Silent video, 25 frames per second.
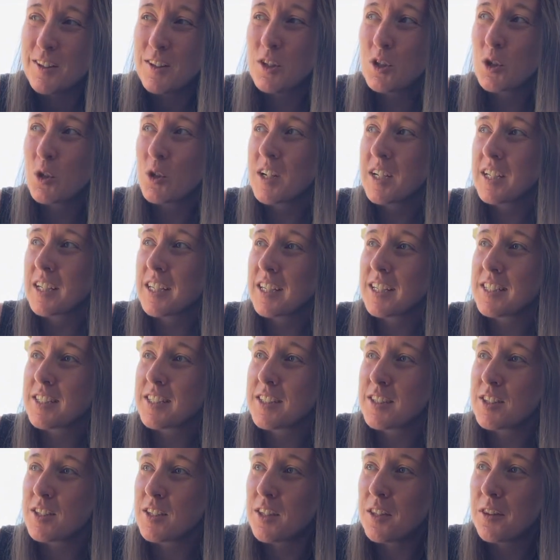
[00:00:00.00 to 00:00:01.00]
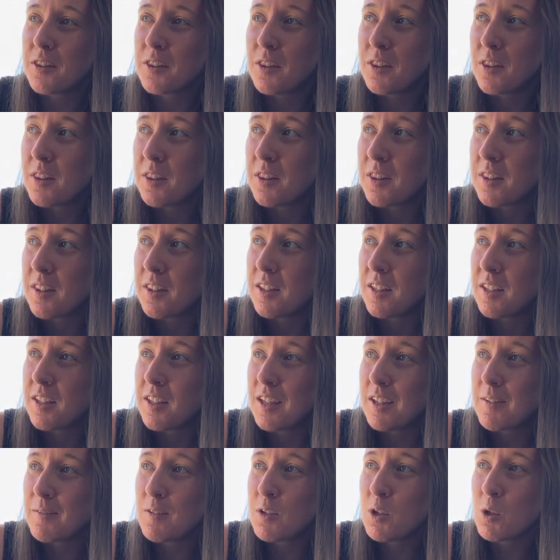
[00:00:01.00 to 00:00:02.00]
the trick is
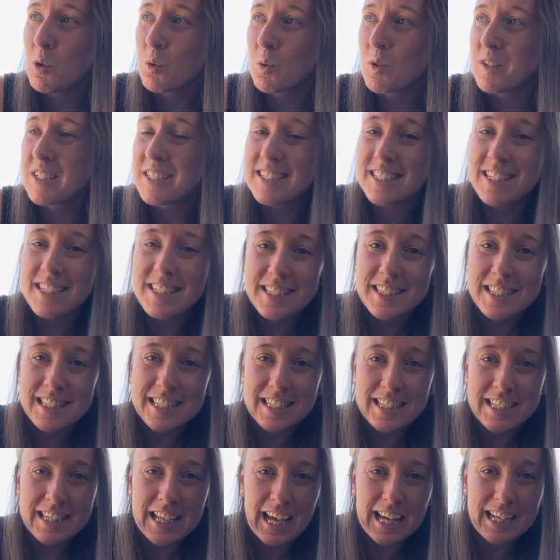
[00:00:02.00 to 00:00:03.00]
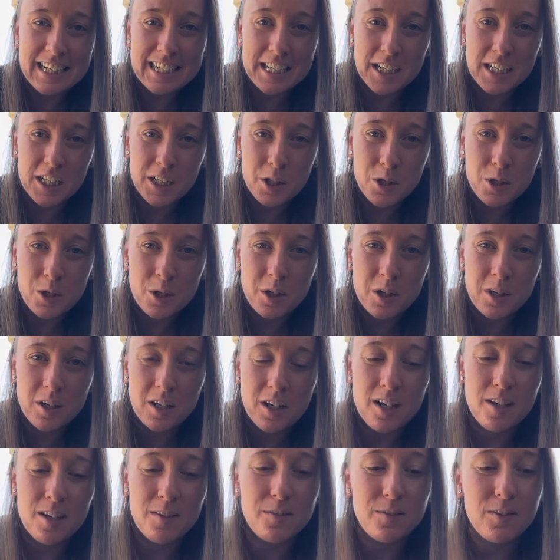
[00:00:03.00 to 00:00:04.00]
if you resist that dish,
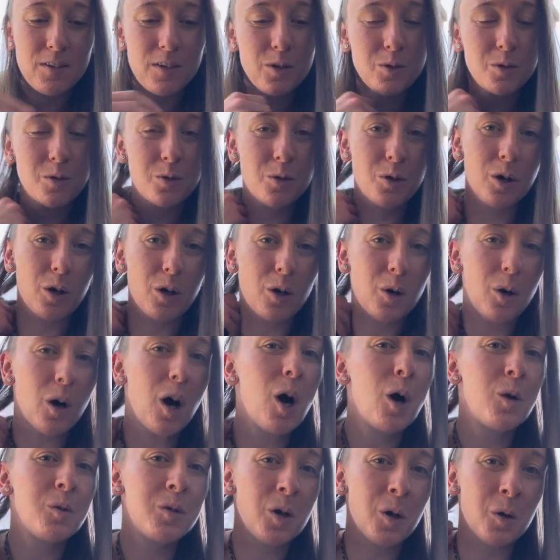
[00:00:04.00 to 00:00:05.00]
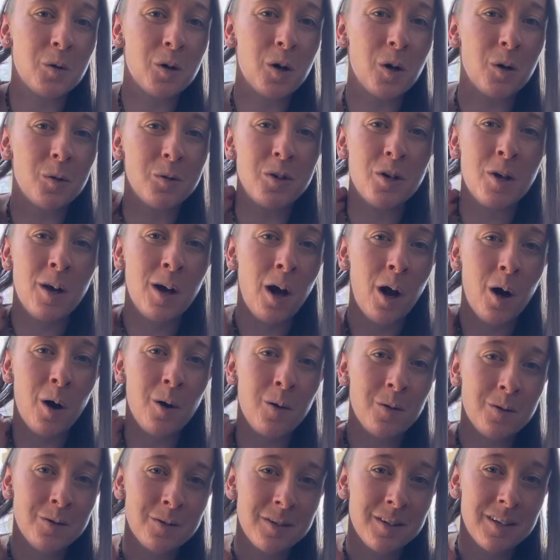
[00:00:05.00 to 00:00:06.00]
if you go, oh, no, no,
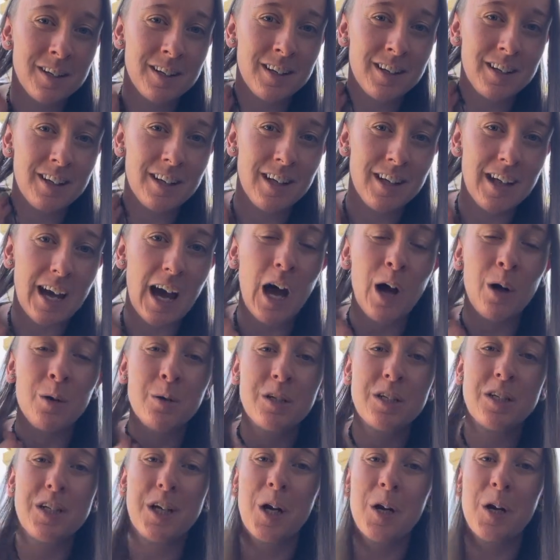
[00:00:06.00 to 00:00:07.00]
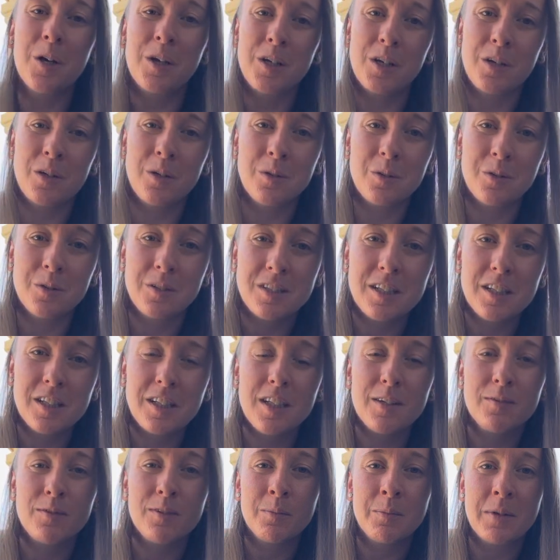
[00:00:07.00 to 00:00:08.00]
no, how dare you
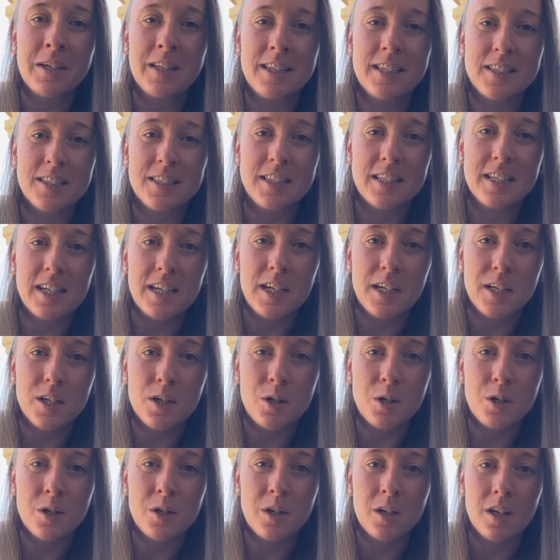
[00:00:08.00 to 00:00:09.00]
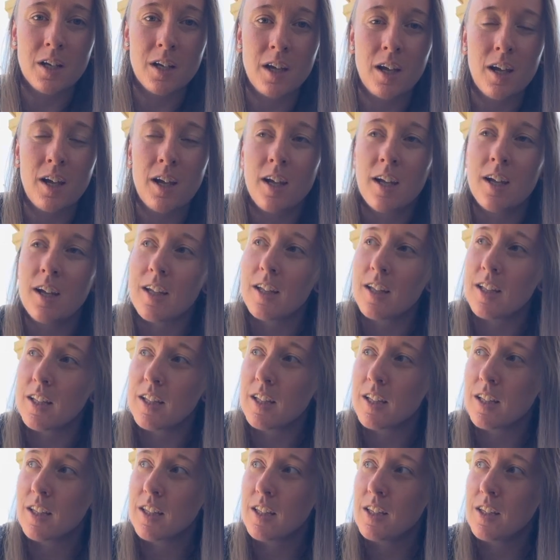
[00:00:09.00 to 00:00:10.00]
deliver me this dish,
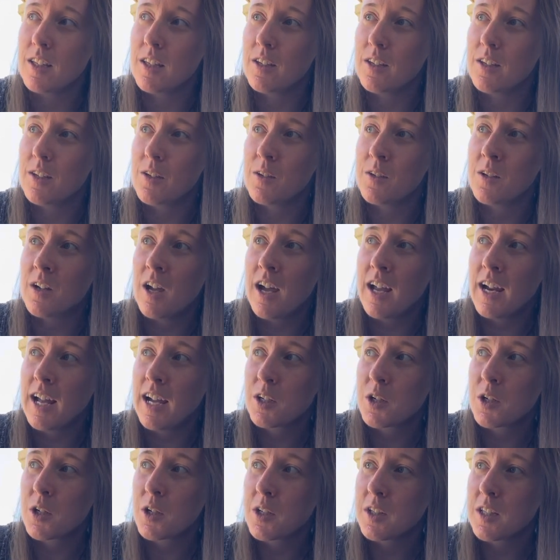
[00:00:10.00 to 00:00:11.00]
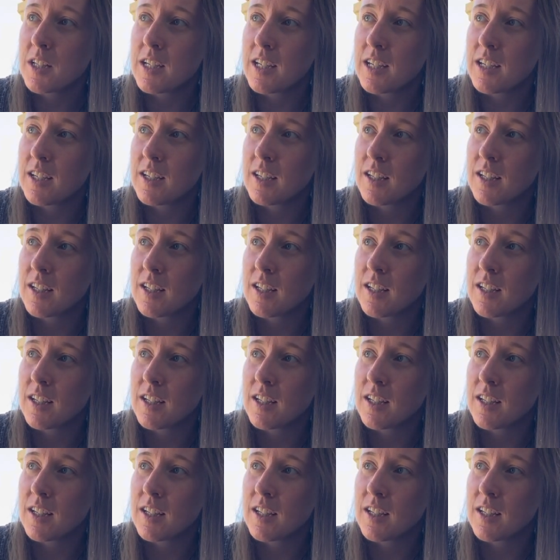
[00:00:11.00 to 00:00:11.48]
you're not actually